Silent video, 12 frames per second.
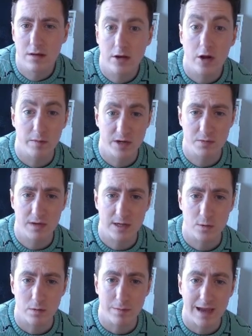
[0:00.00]
no, bishop
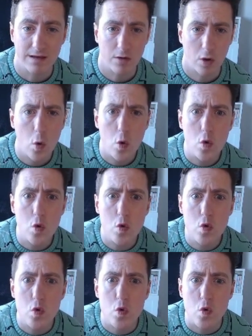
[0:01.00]
takes with mate.
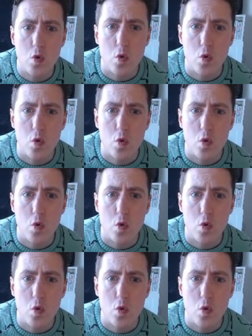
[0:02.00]
Ooh.